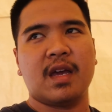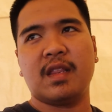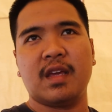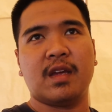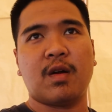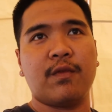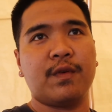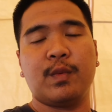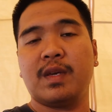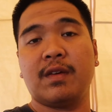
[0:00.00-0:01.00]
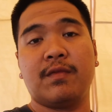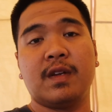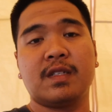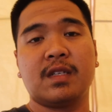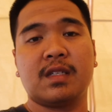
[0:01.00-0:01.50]
and then hopefully we can
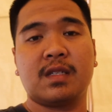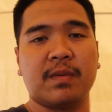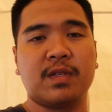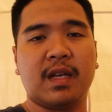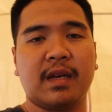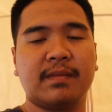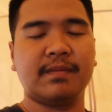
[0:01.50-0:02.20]
finish this job today.